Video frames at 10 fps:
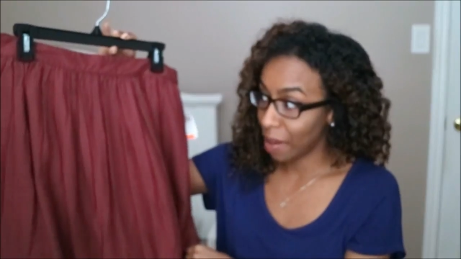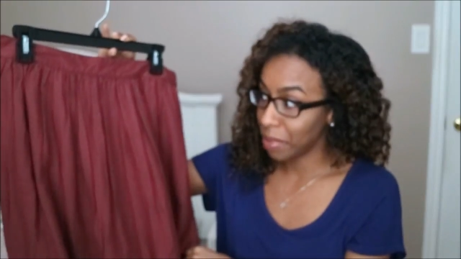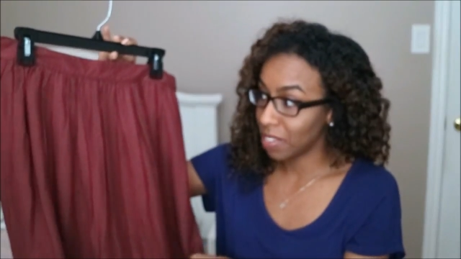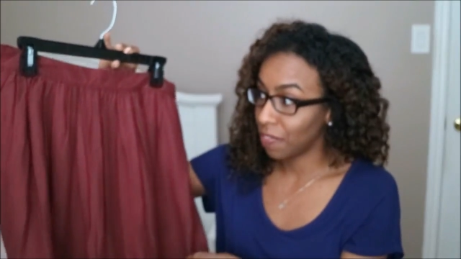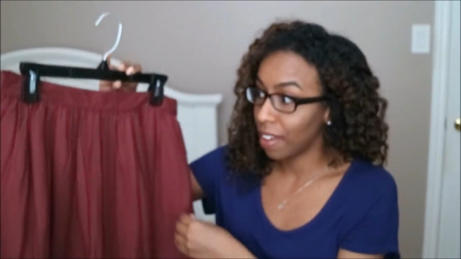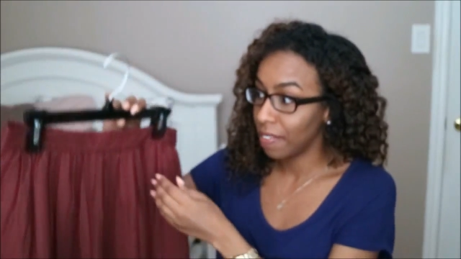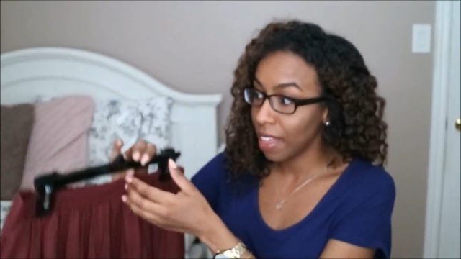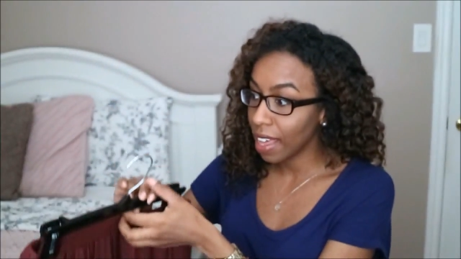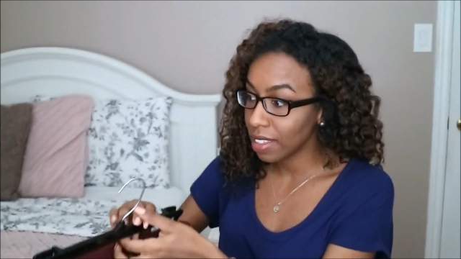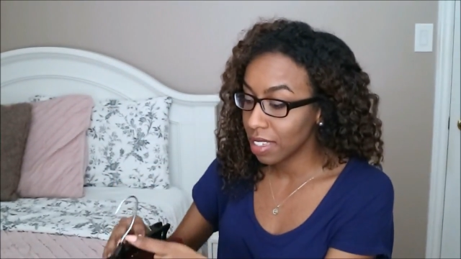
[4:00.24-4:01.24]
happy to find
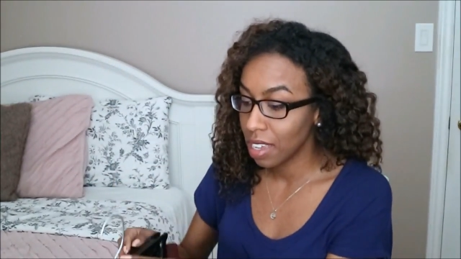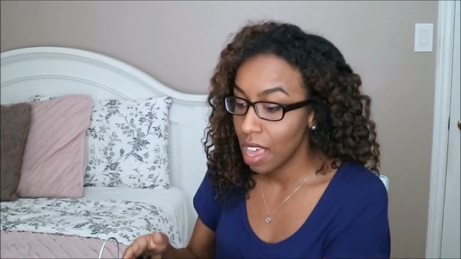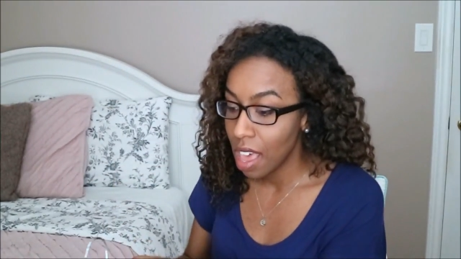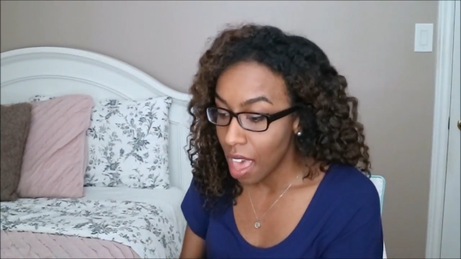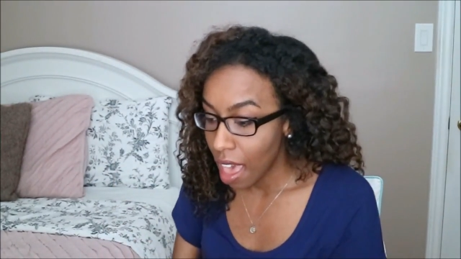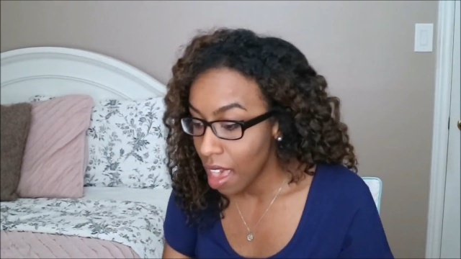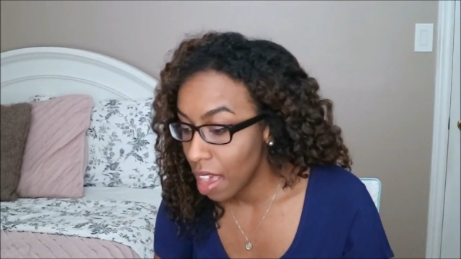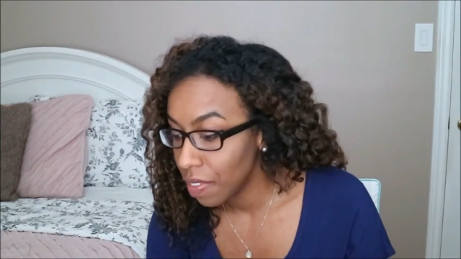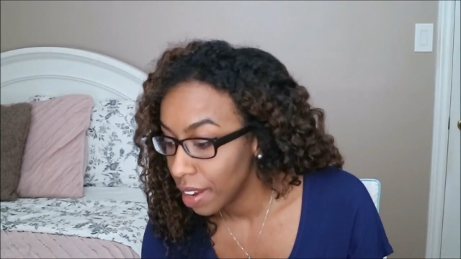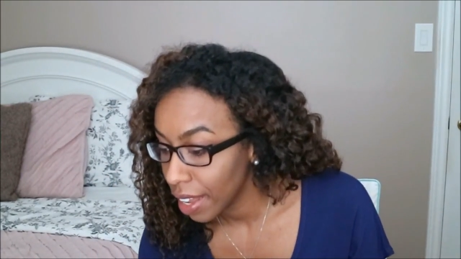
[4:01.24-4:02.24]
that.
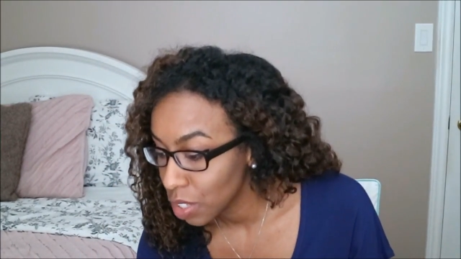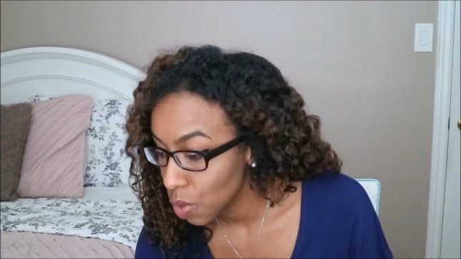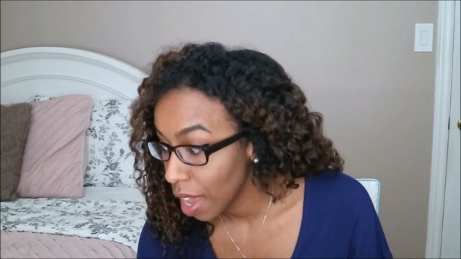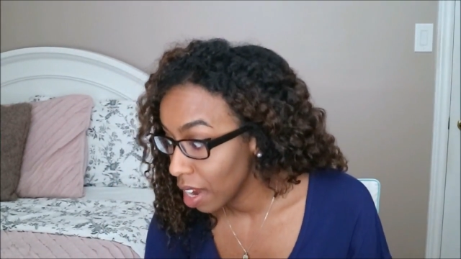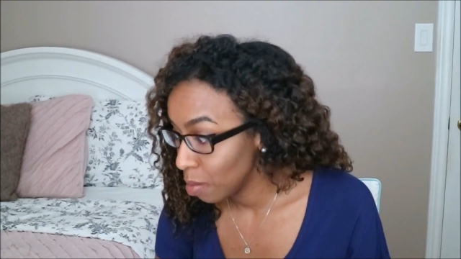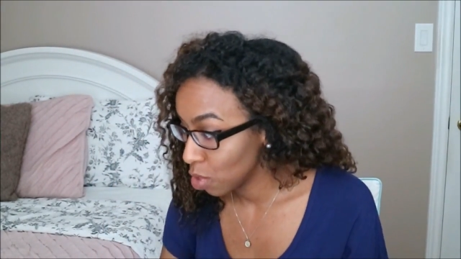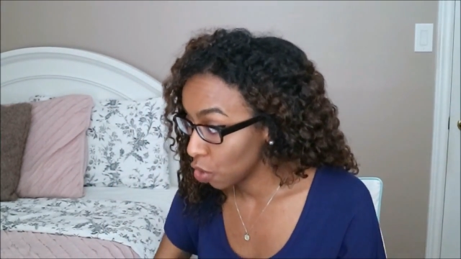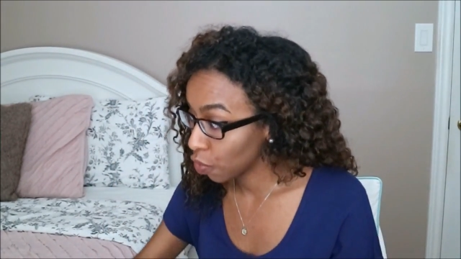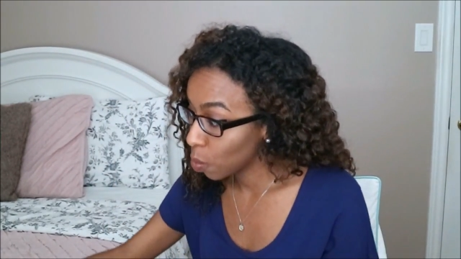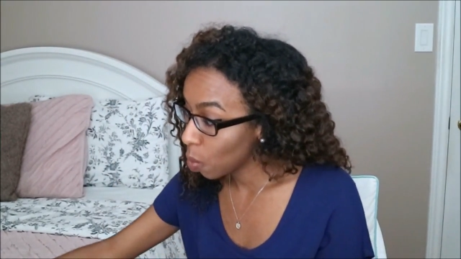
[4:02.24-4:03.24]
And the next few items
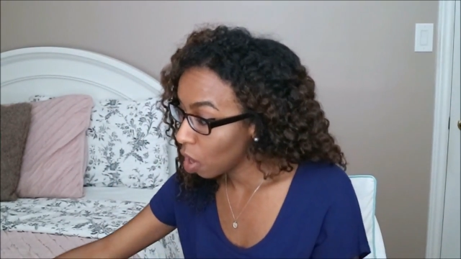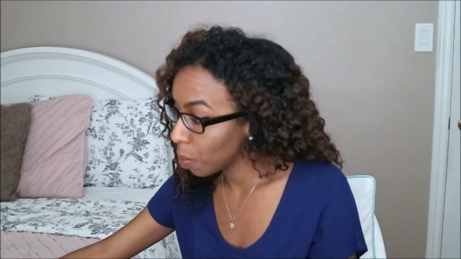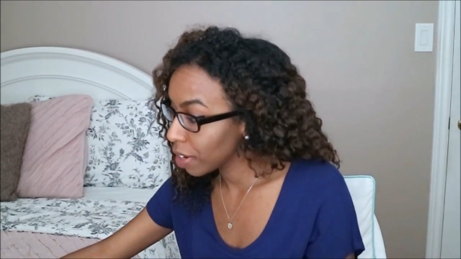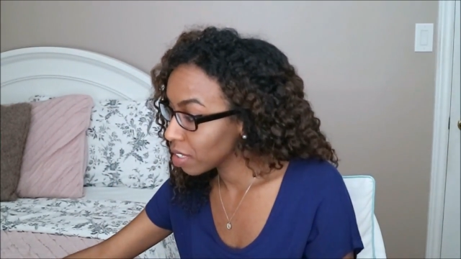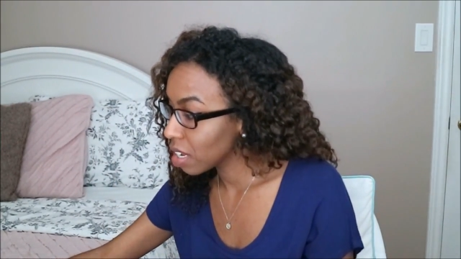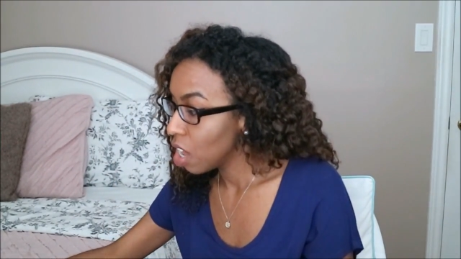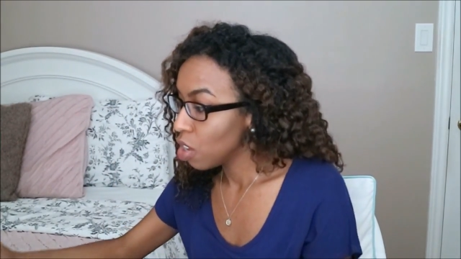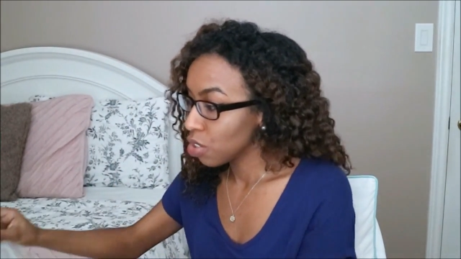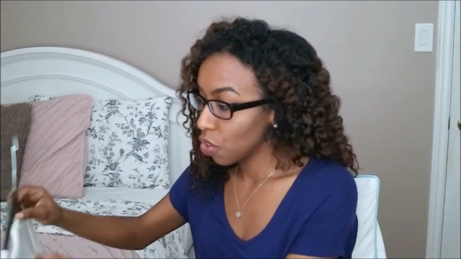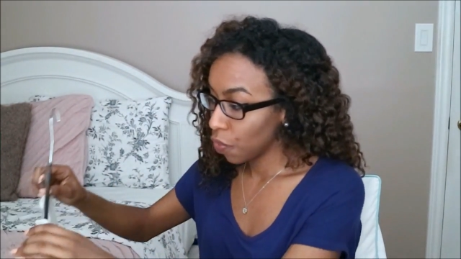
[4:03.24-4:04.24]
are from Walmart.
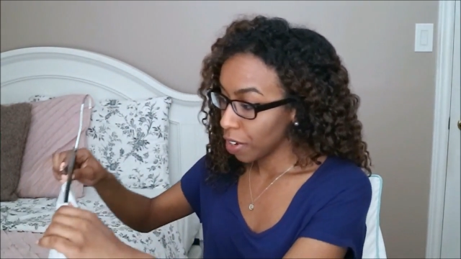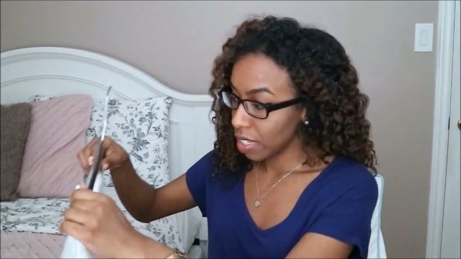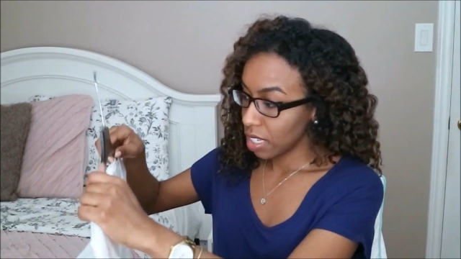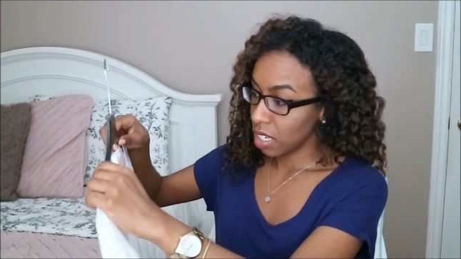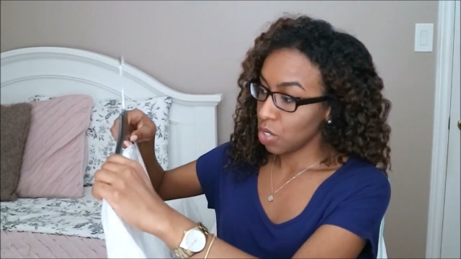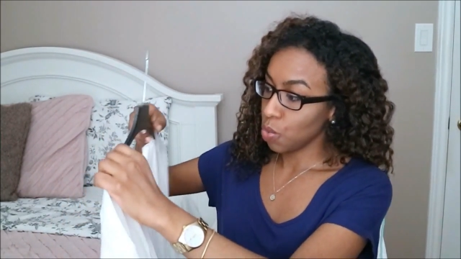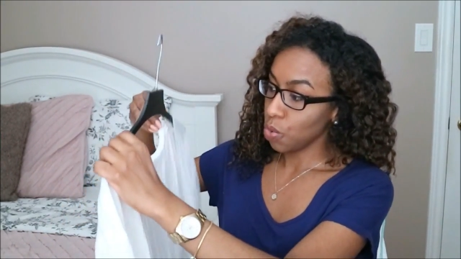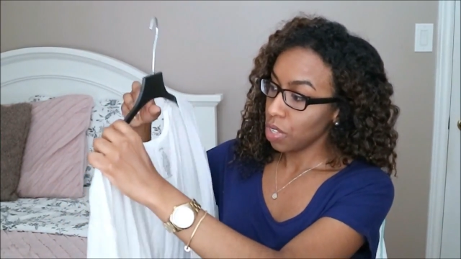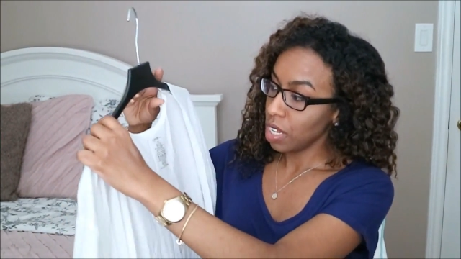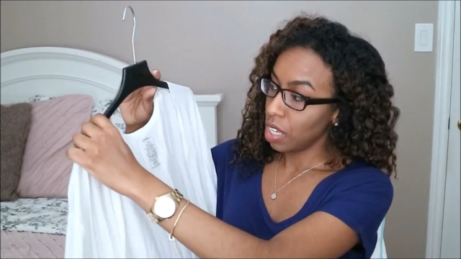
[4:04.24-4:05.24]
So first is this
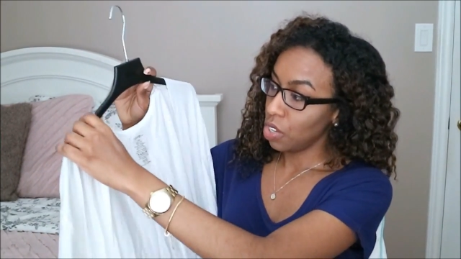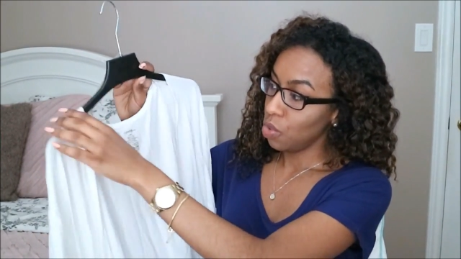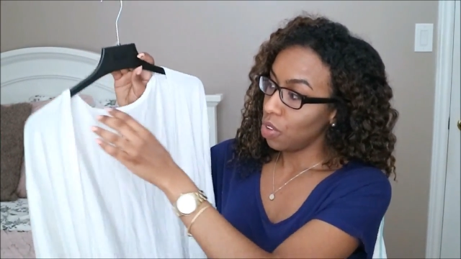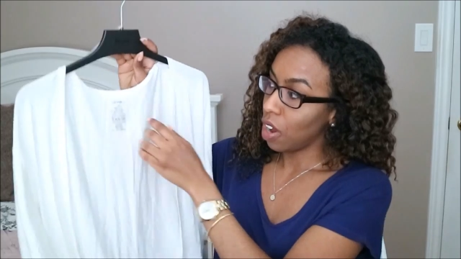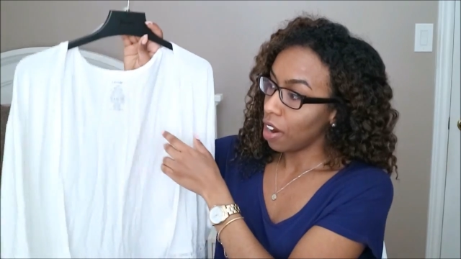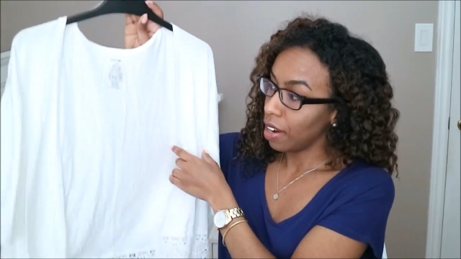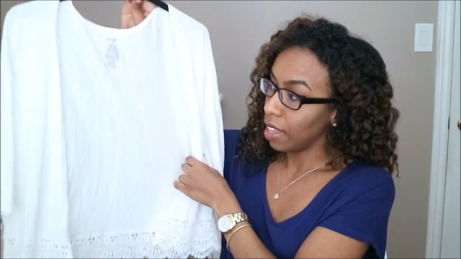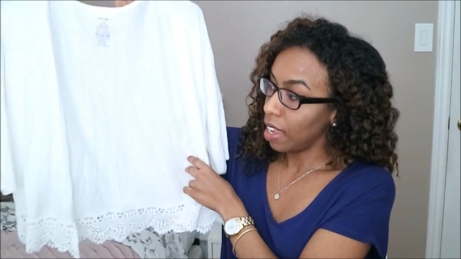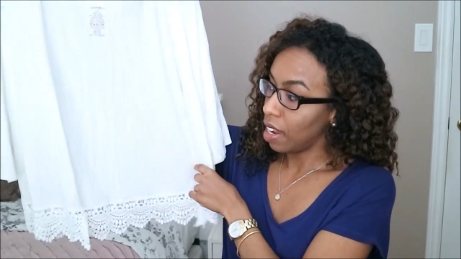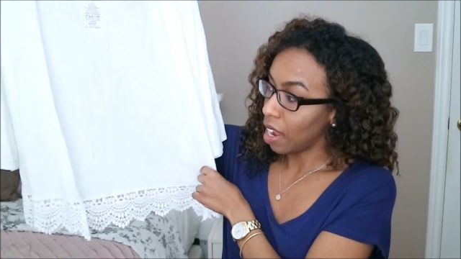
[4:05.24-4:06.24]
really cute
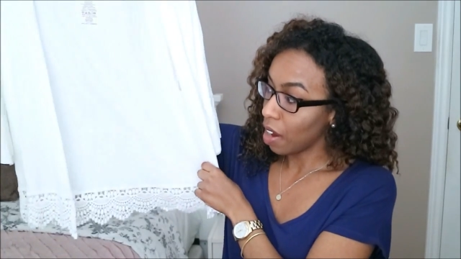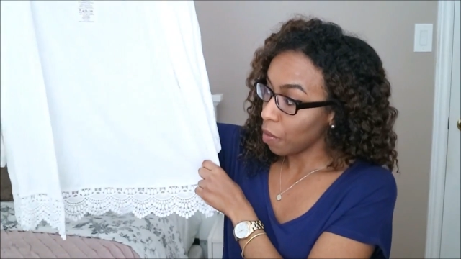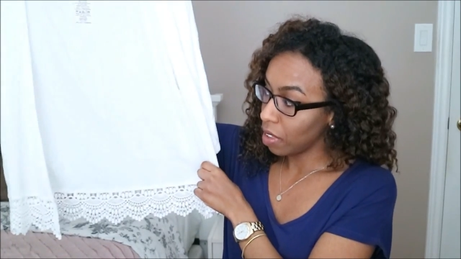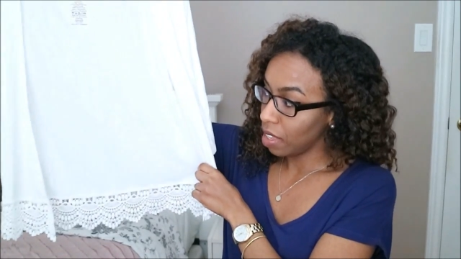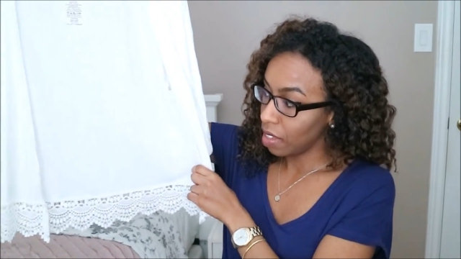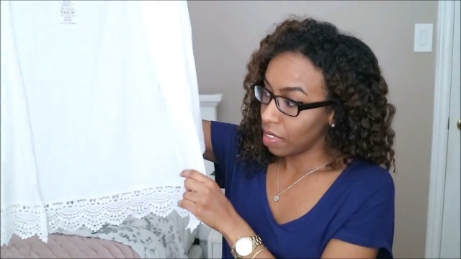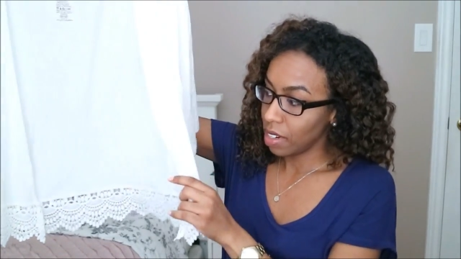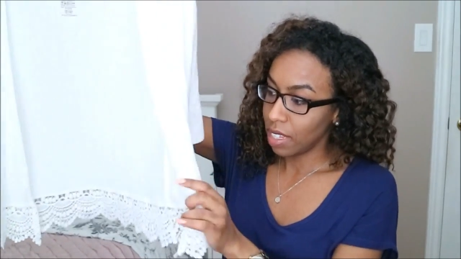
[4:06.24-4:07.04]
cardigan. I really like the